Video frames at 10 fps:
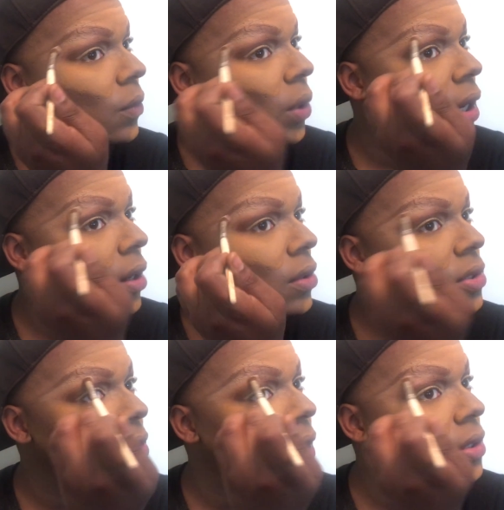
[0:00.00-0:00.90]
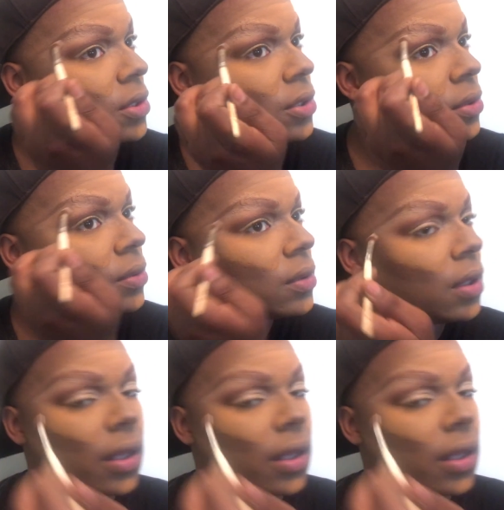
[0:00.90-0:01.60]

What I also like to do